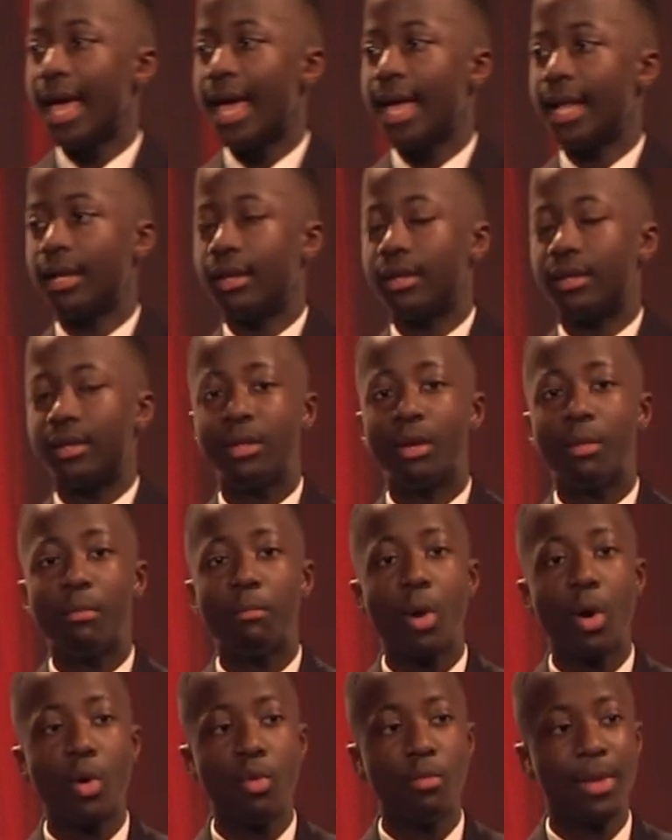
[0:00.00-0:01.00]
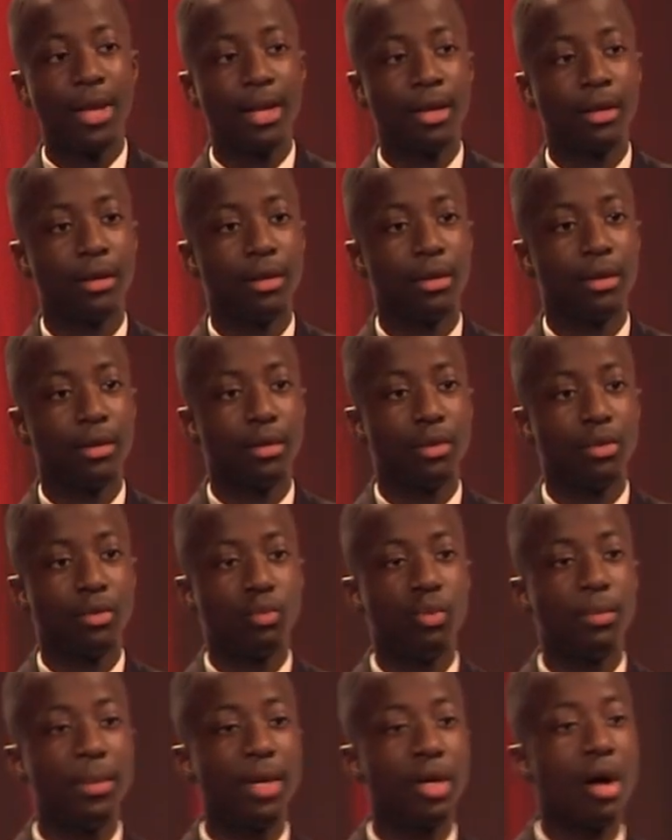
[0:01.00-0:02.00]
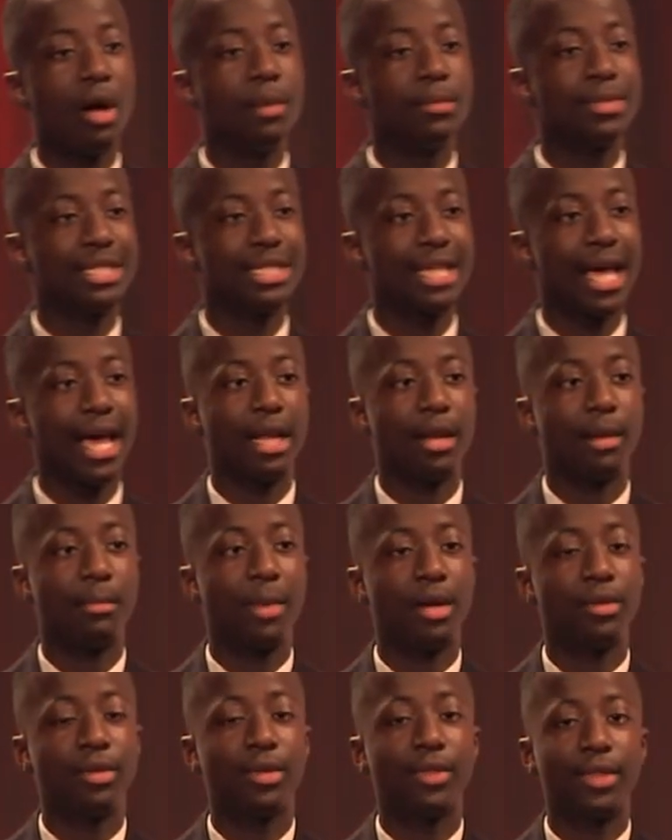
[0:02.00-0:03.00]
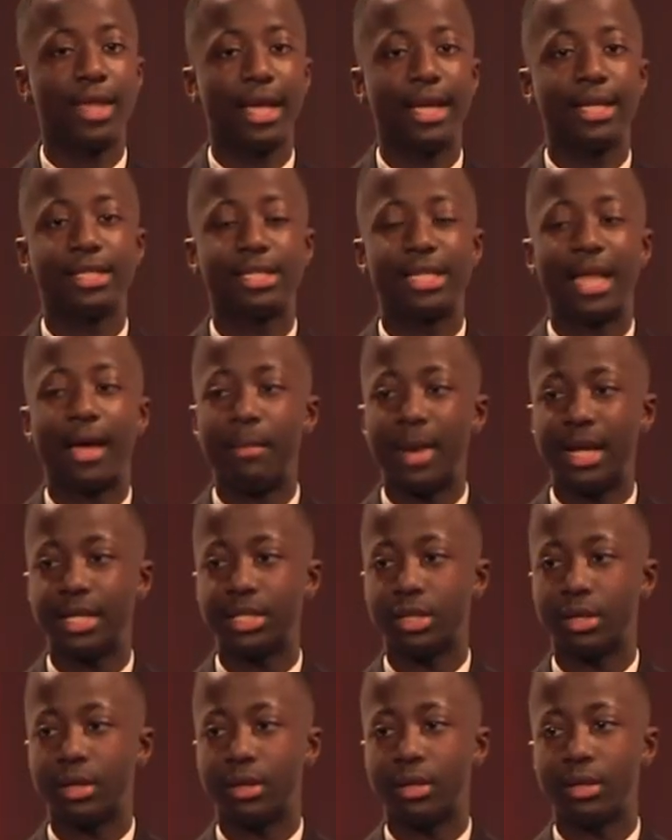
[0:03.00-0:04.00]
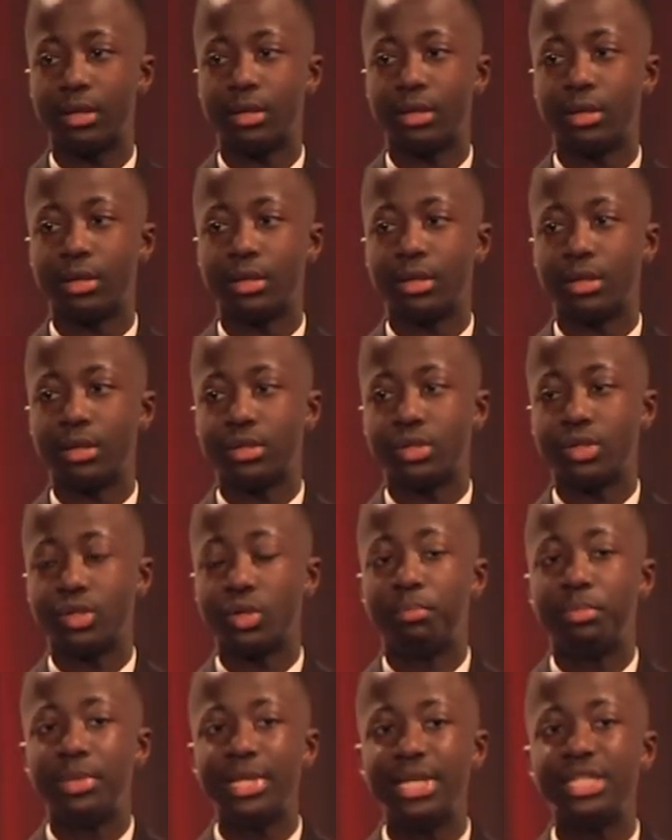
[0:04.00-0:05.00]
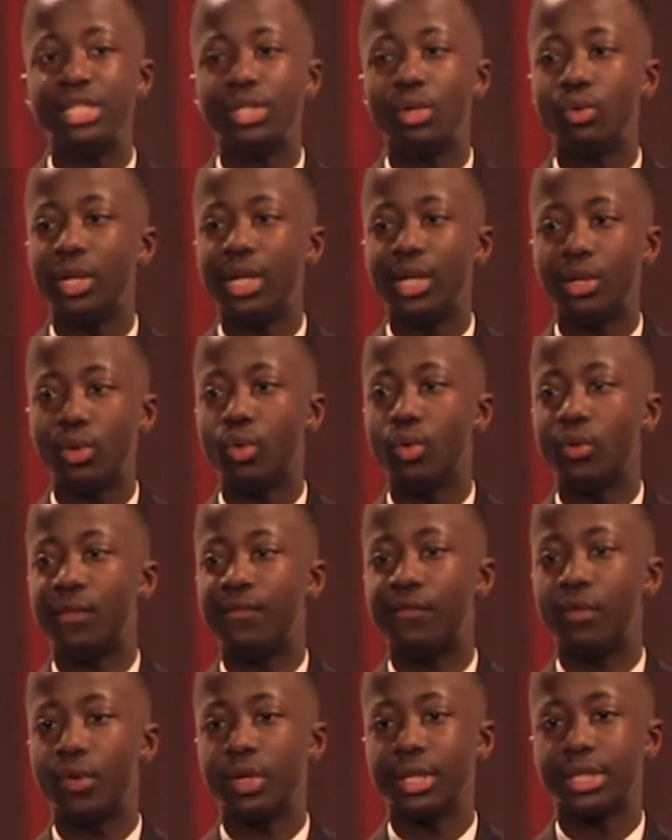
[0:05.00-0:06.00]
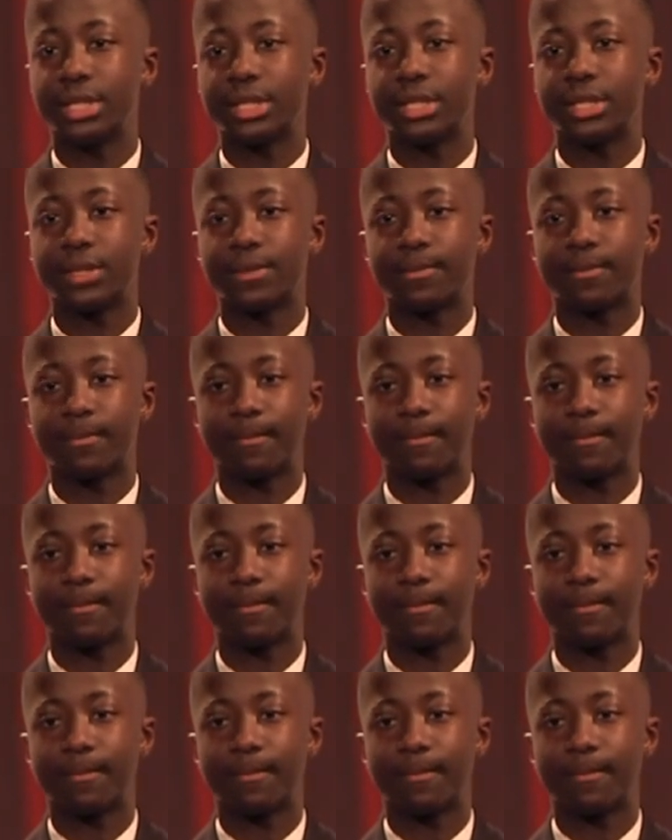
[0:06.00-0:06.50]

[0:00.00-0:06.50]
end the moment we become silent about the things that matter. So please don't ignore your voice.